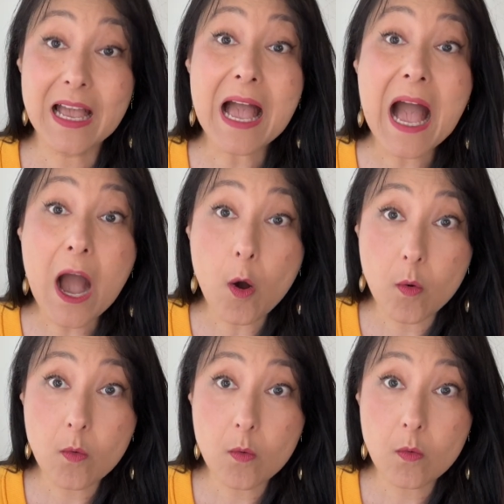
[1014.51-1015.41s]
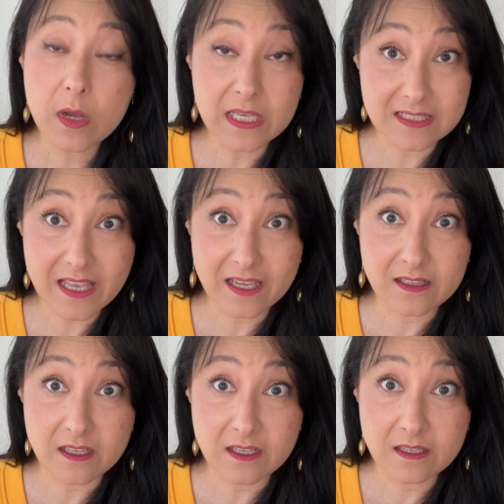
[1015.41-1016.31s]
How
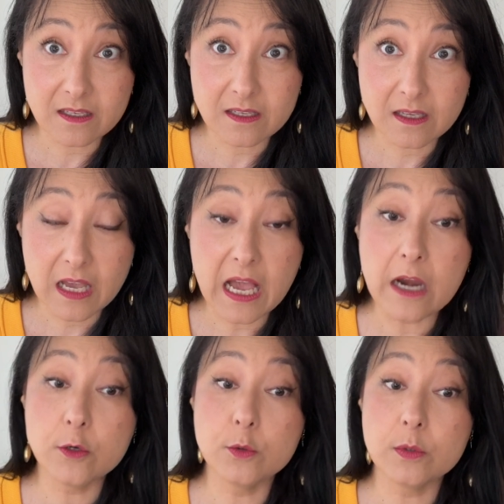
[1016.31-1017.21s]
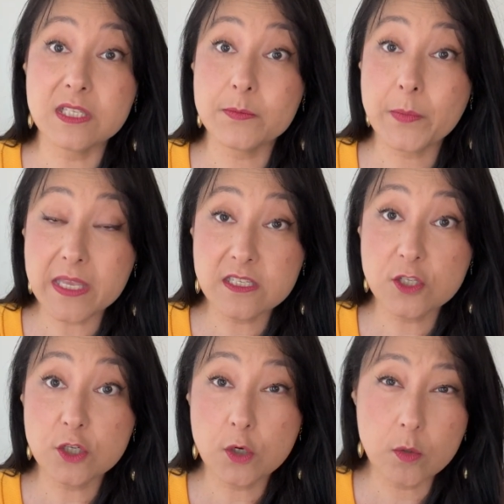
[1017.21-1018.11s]
exactly? Are you
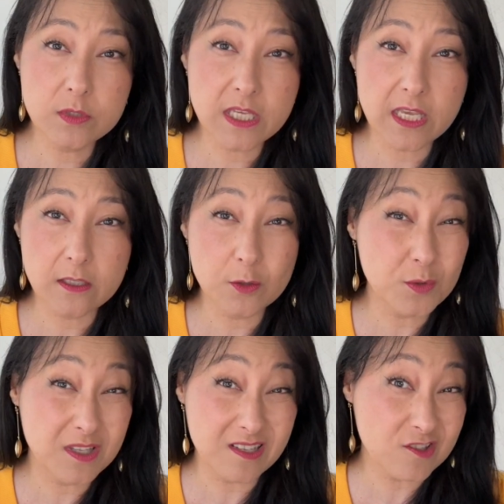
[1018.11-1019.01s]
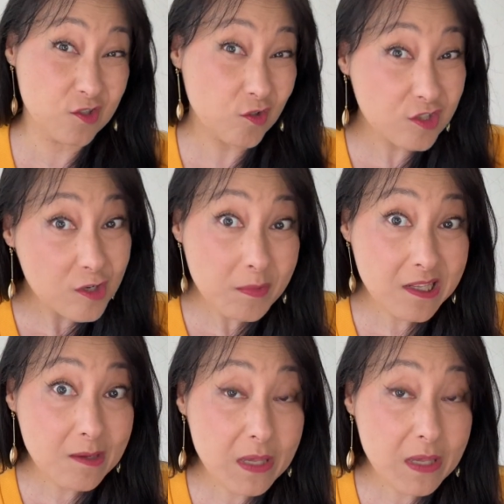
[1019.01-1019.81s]
spending your whole day looking at social media?